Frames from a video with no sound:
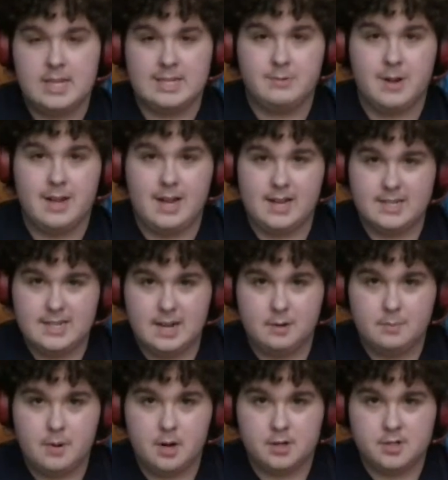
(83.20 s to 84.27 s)
why I like
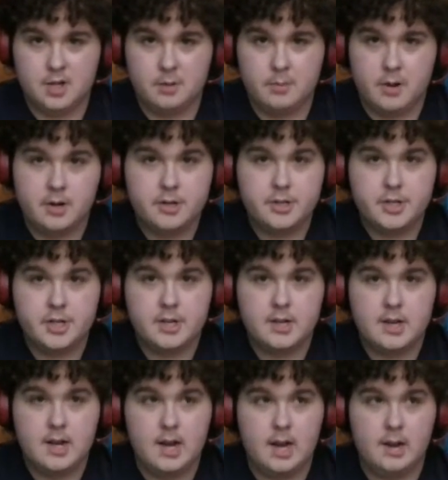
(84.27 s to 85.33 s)
Southpaw so much.
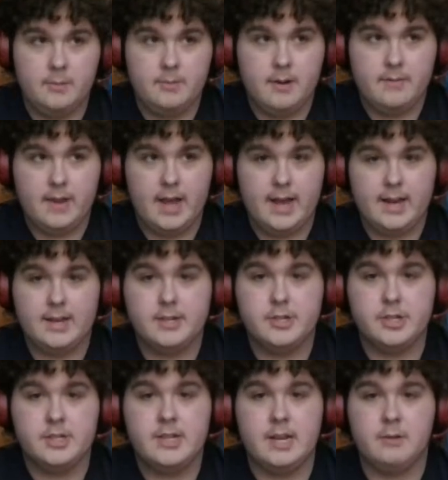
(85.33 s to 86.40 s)
I feel like it
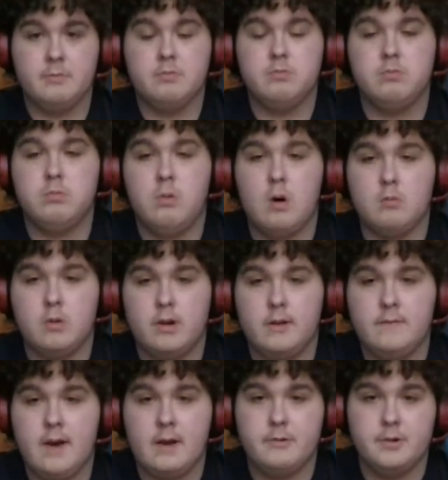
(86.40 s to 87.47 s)
just did what Rocky
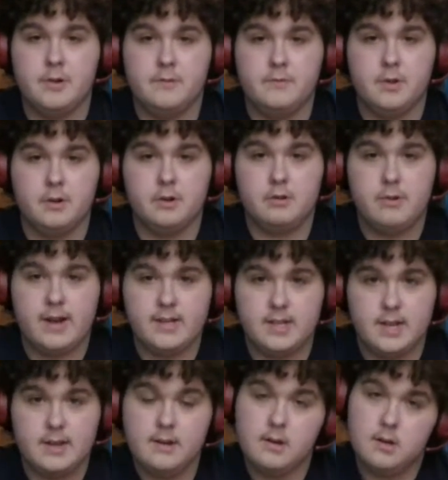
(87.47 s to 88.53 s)
V should have done
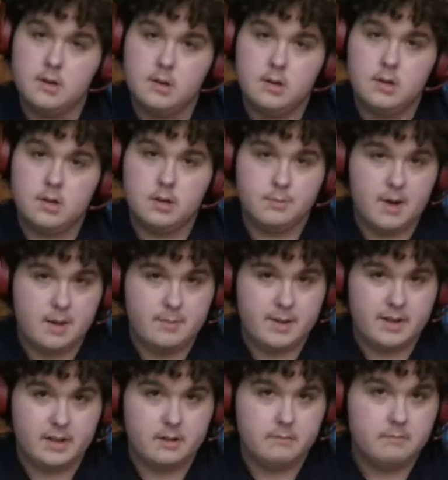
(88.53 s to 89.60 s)
correctly, in my
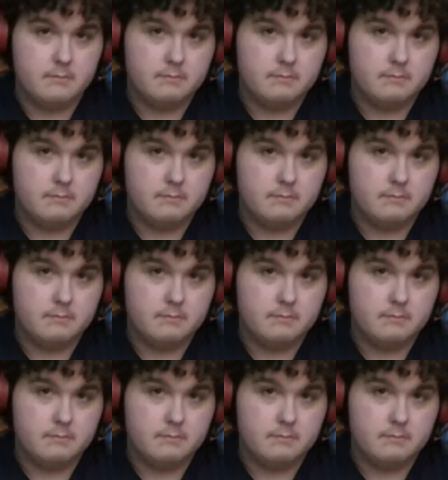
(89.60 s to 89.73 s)
opinion.